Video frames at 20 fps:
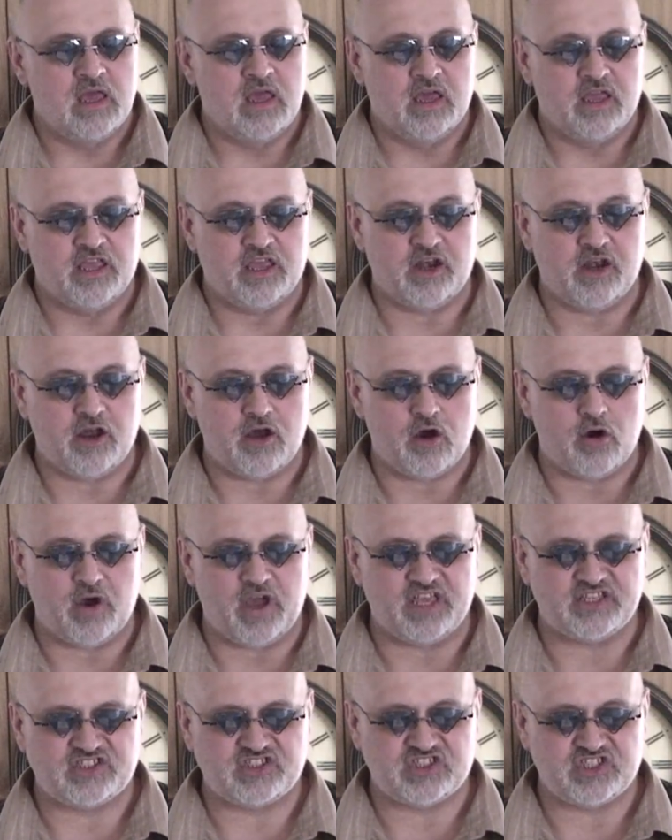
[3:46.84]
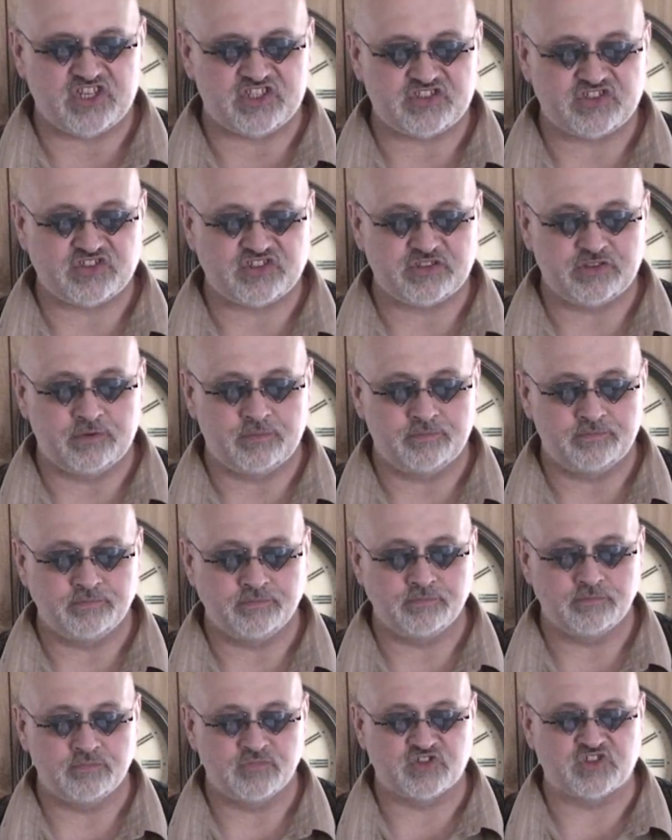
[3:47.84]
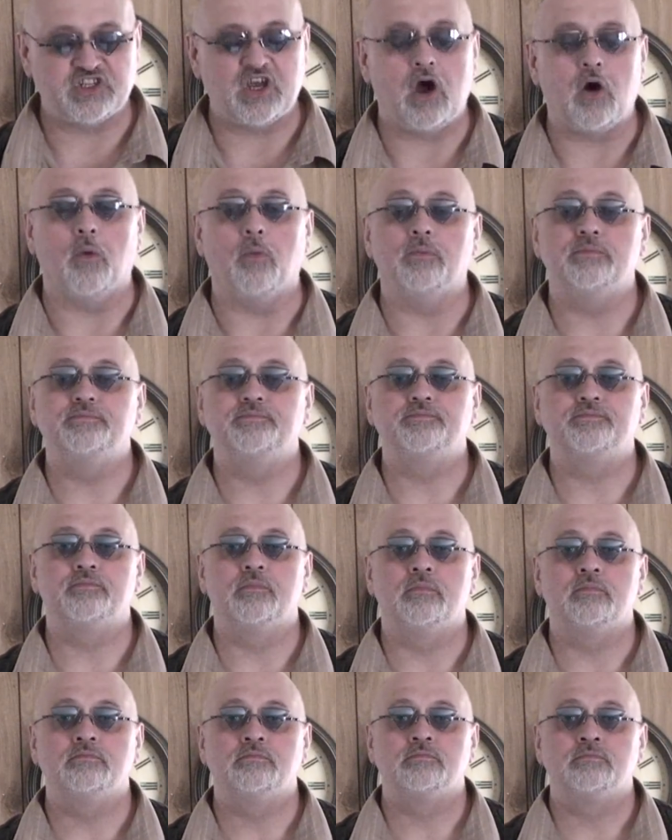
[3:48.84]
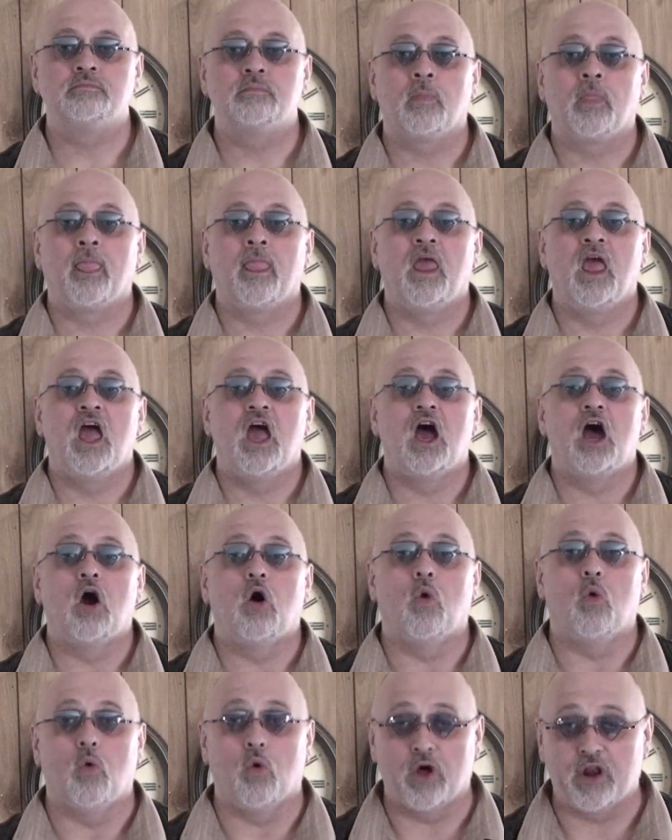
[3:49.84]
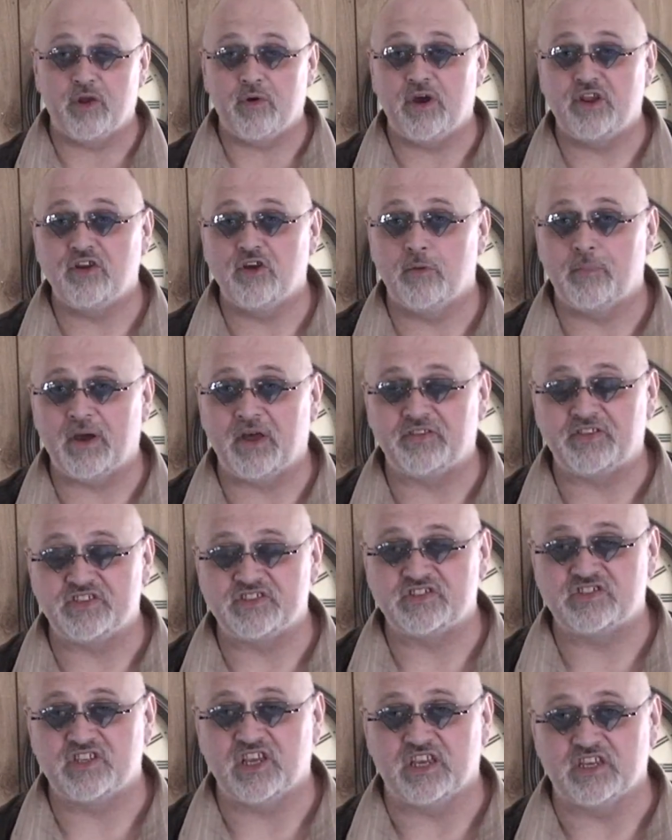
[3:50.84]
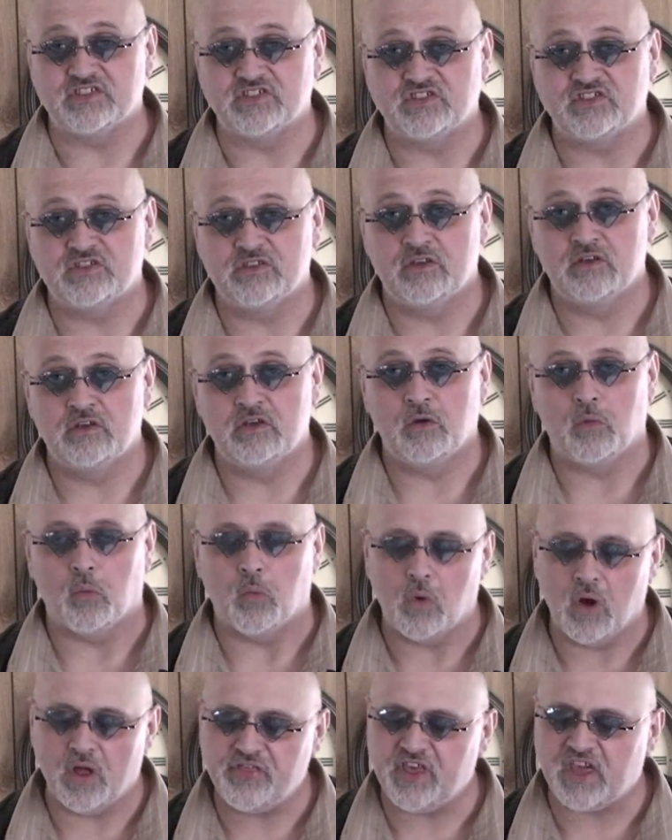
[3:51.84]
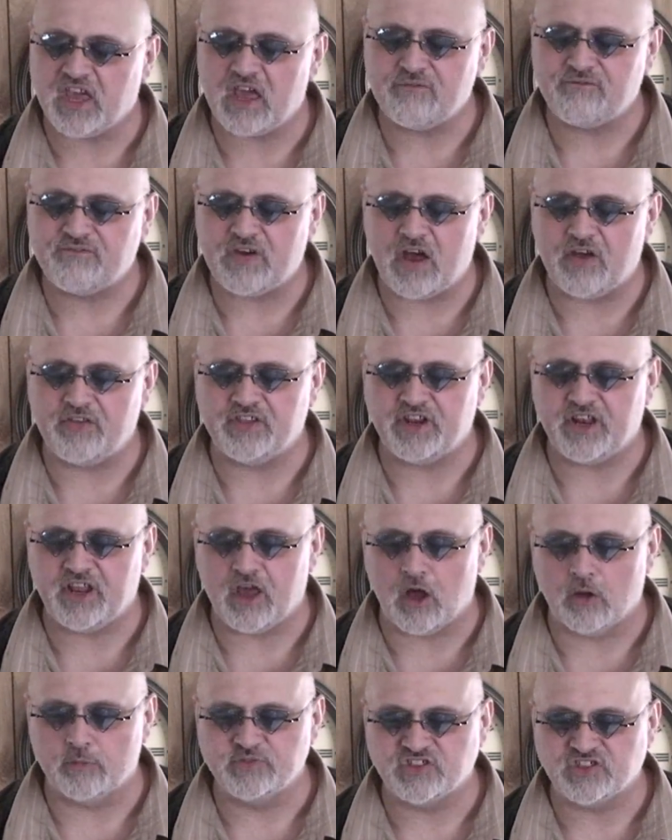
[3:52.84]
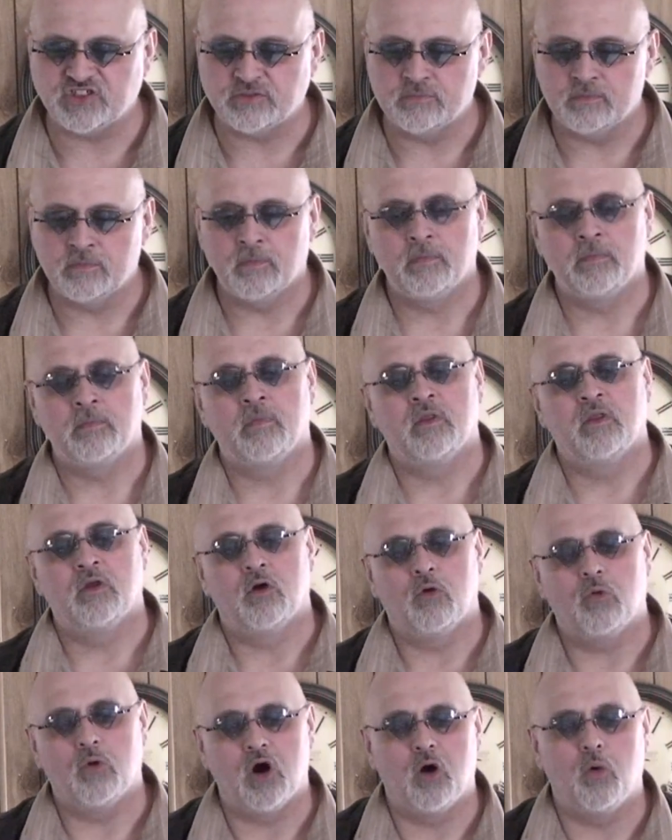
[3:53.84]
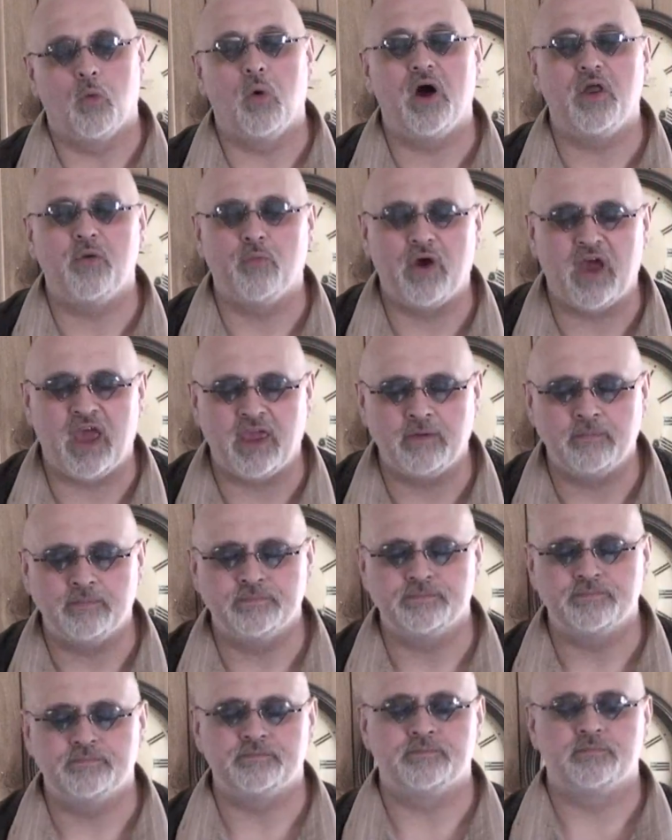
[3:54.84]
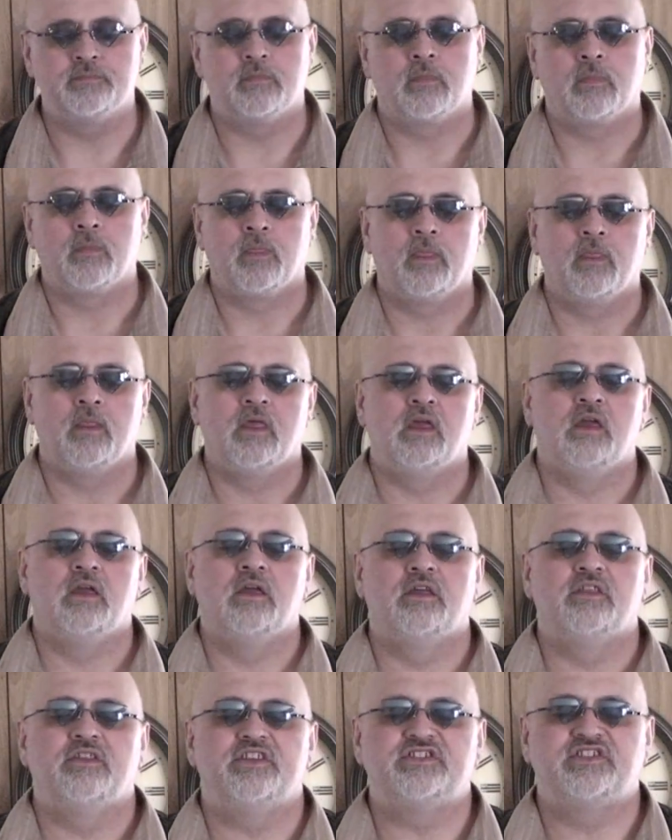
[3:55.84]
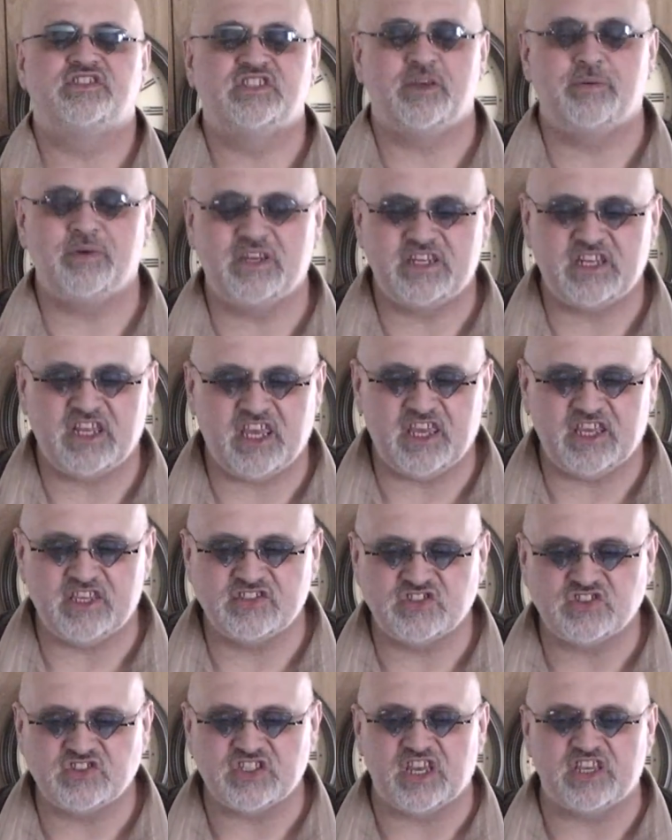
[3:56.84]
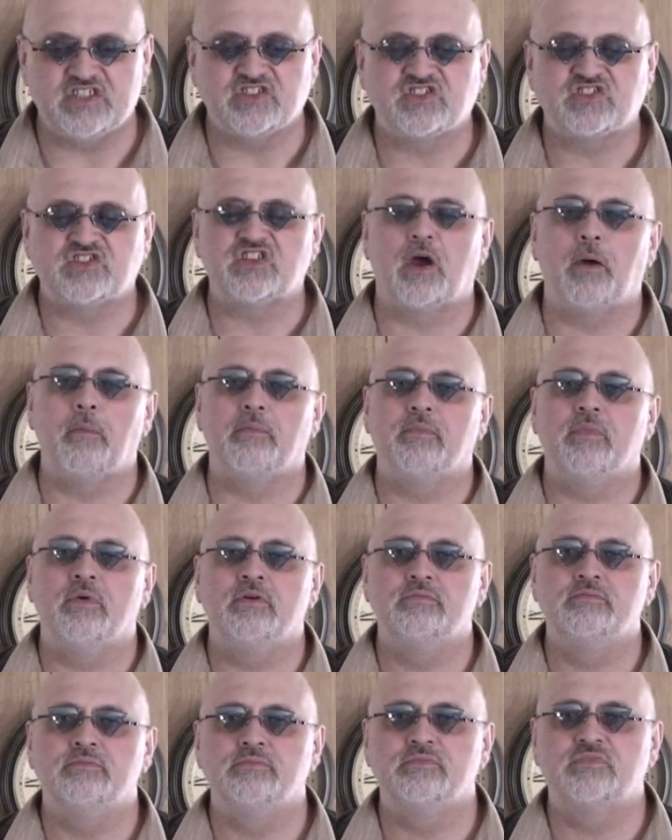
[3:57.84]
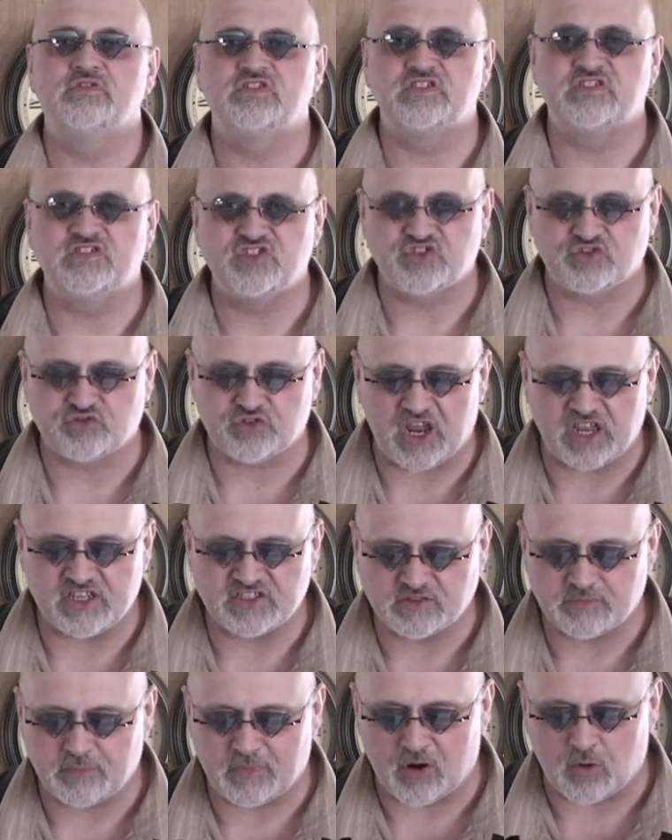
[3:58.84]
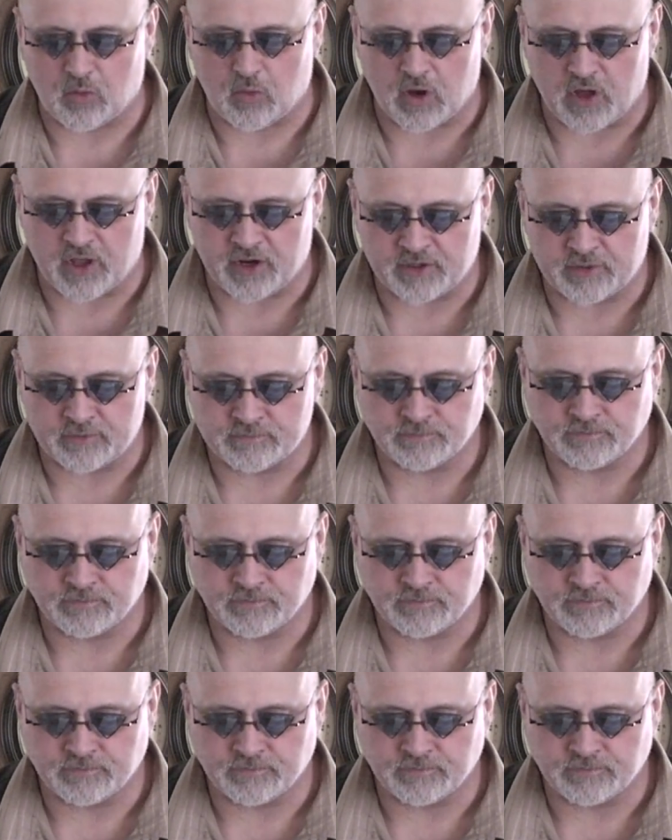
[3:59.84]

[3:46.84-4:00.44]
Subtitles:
It's just... So, what do I do about these things? One thing I found that helps, well, one way, the CBDs in some strains of marijuana,